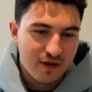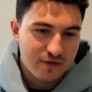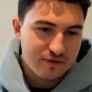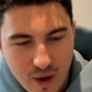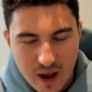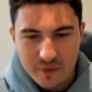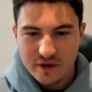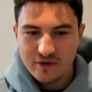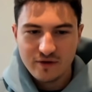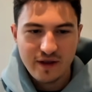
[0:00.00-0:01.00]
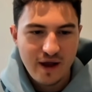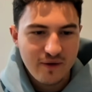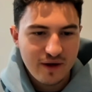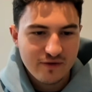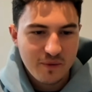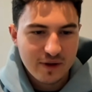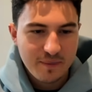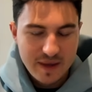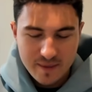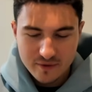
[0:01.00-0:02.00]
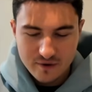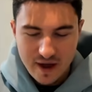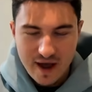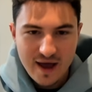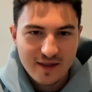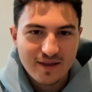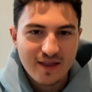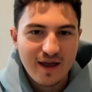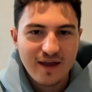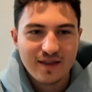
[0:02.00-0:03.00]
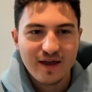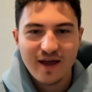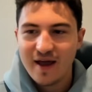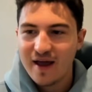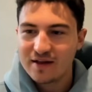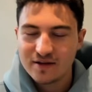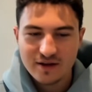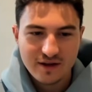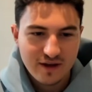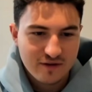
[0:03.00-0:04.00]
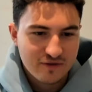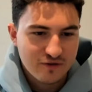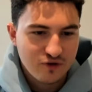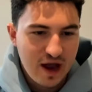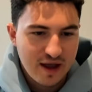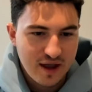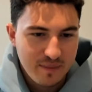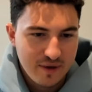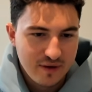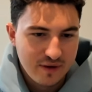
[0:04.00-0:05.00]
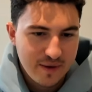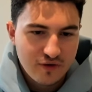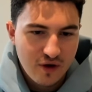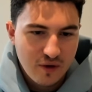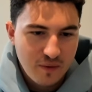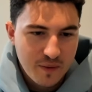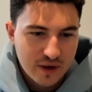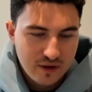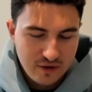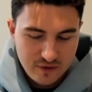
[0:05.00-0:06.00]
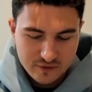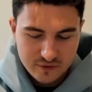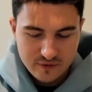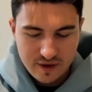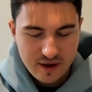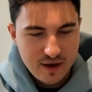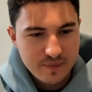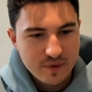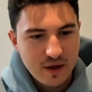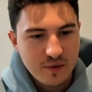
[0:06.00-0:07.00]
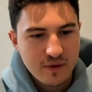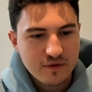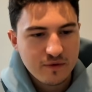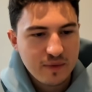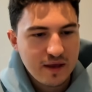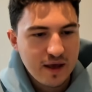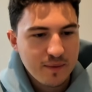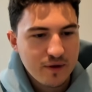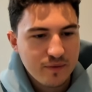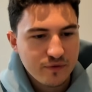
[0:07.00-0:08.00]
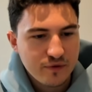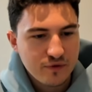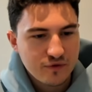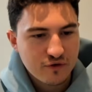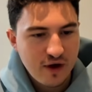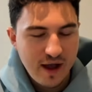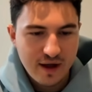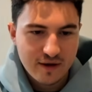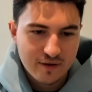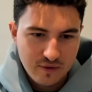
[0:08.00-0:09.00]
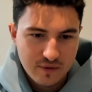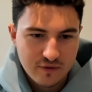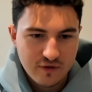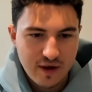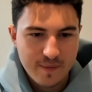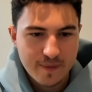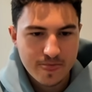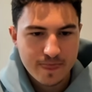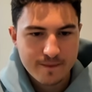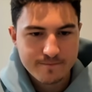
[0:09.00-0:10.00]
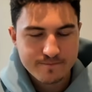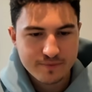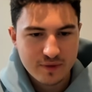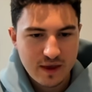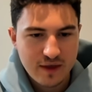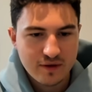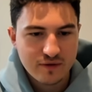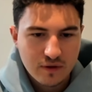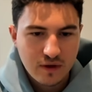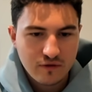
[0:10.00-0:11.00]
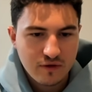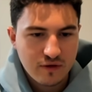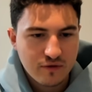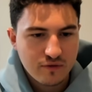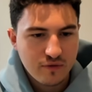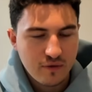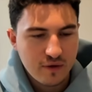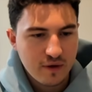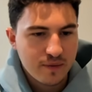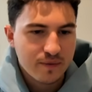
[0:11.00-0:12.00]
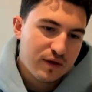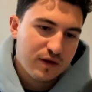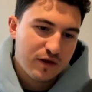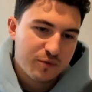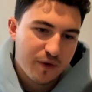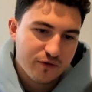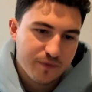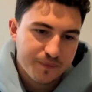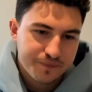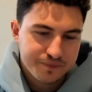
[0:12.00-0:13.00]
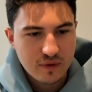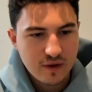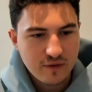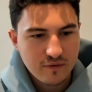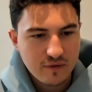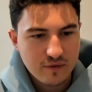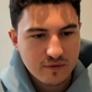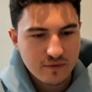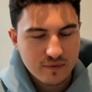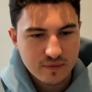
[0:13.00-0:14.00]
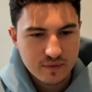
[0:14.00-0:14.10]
sense. What I want to do now is I want to be able to add a like analytics tracking ability. So what we're going to do is we're going to say, I want to be able to track viewership and attention for each person that views